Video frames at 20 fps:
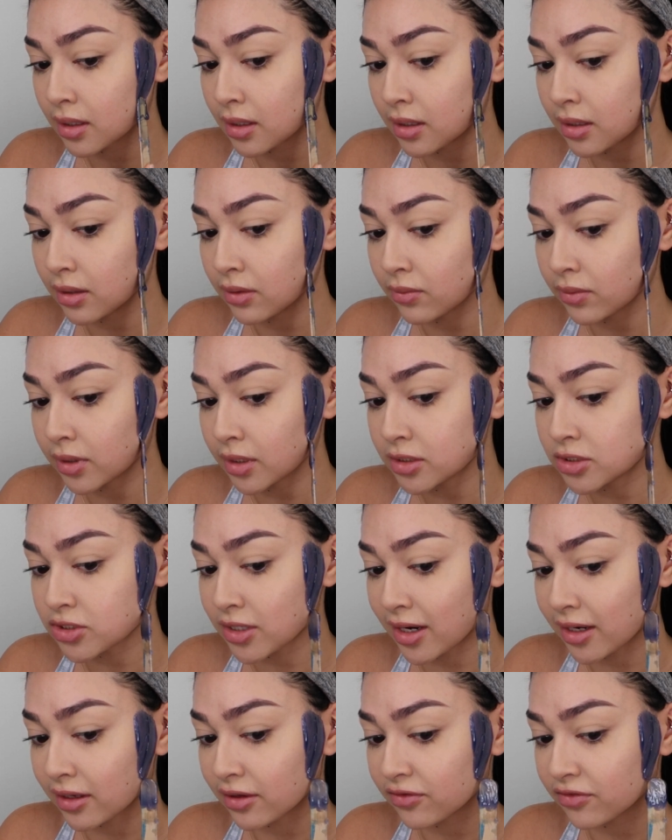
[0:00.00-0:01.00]
And you want to
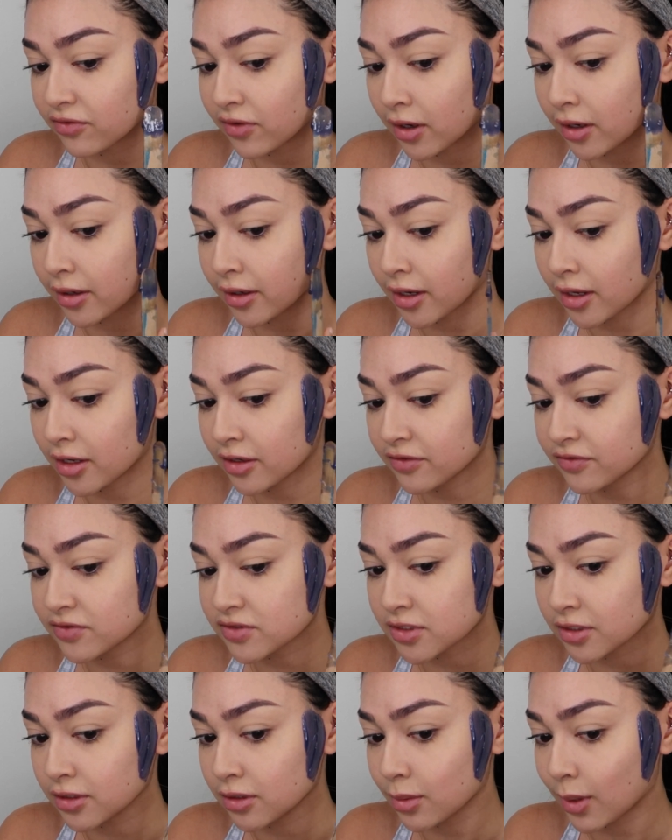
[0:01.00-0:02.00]
drag it far enough
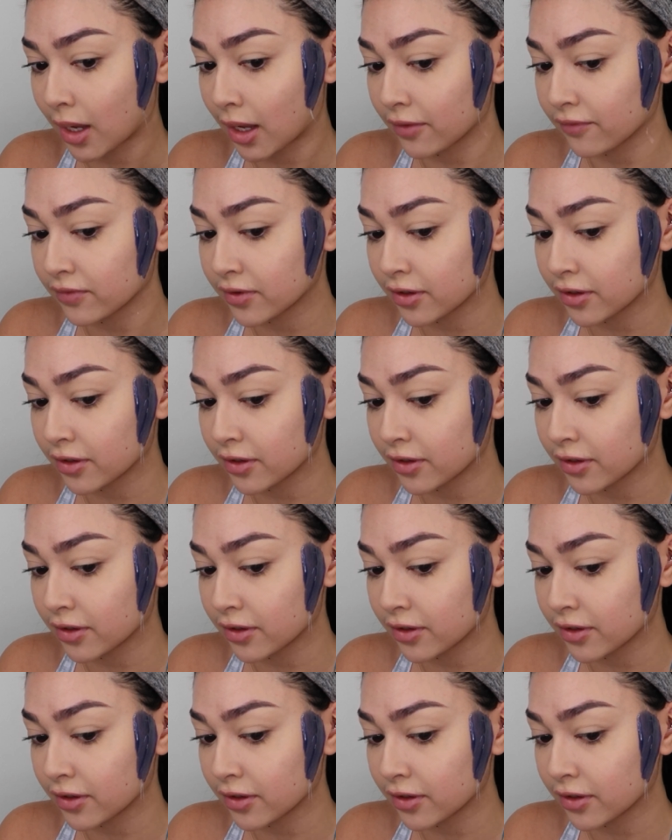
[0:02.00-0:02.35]
so you have